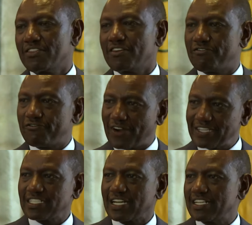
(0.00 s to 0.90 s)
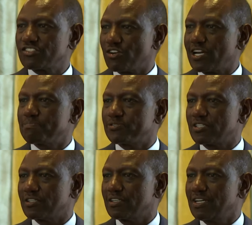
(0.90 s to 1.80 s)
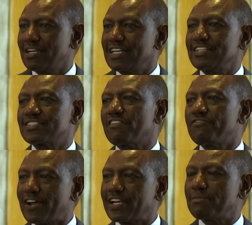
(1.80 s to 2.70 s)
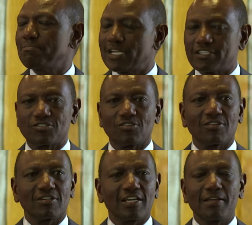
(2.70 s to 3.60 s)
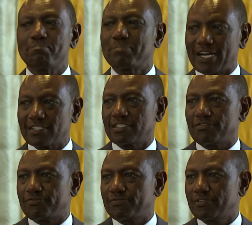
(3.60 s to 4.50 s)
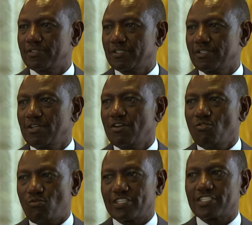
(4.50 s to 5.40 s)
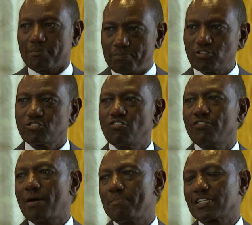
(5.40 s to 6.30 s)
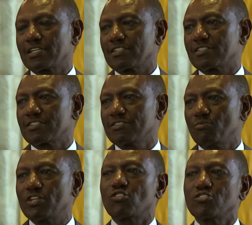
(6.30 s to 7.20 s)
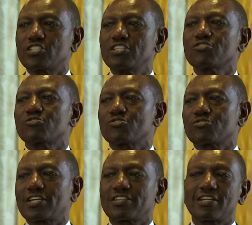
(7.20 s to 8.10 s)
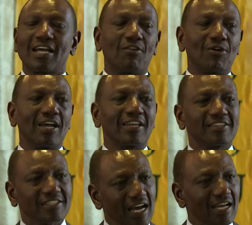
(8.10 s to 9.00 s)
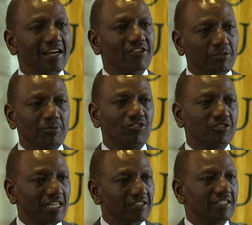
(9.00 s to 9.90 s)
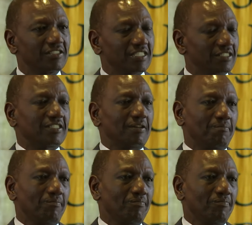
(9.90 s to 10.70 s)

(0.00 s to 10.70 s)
the fight against corruption is a fundamental imperative. With the support of our partners, we continue to strengthen our entire criminal justice system,